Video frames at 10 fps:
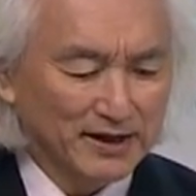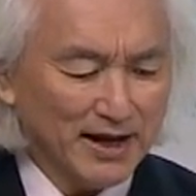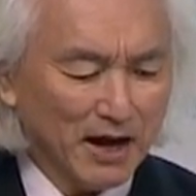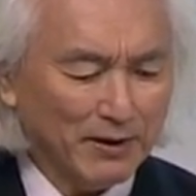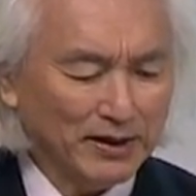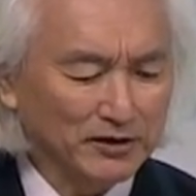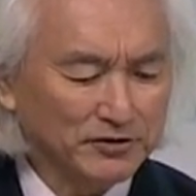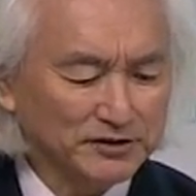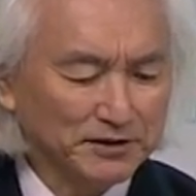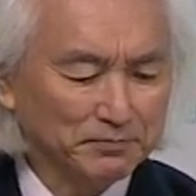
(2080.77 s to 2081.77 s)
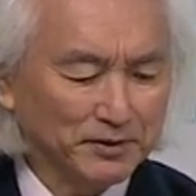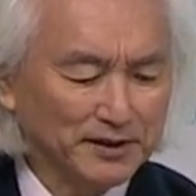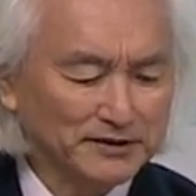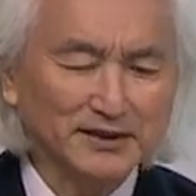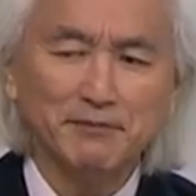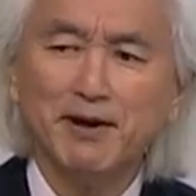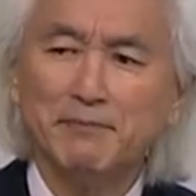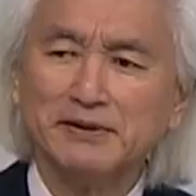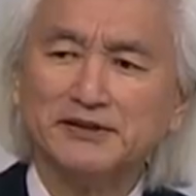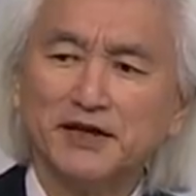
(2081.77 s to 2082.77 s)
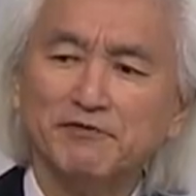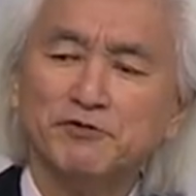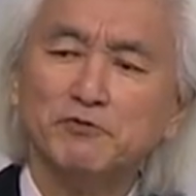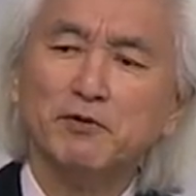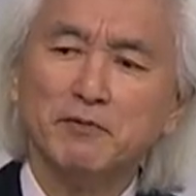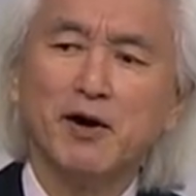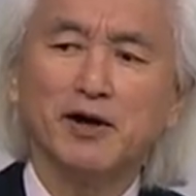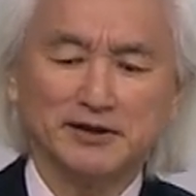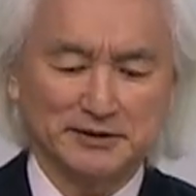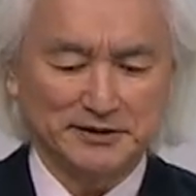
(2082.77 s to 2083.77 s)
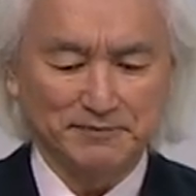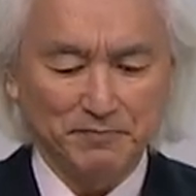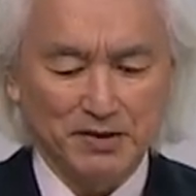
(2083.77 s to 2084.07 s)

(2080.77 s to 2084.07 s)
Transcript: Now I'd like to simply sum up and say a few remarks.